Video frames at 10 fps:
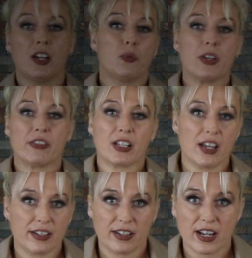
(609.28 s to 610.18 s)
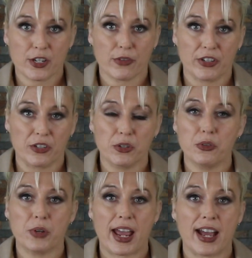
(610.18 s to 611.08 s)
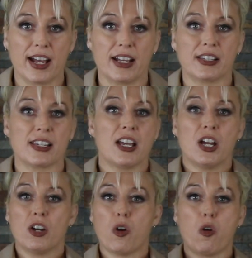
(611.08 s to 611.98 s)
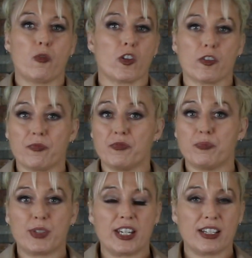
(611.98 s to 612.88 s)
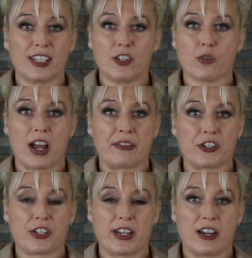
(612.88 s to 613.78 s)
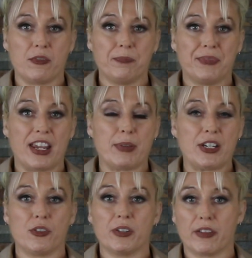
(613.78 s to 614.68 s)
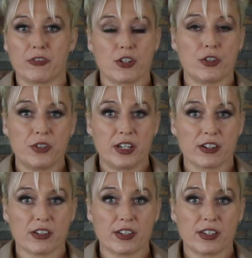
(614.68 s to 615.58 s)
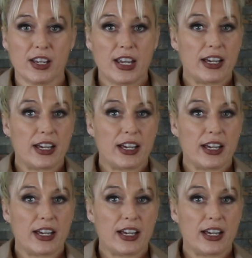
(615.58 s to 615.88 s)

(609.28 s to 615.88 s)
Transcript: We have a client in Nashville who has over 60 drivers now. They've been doing it for 2 years.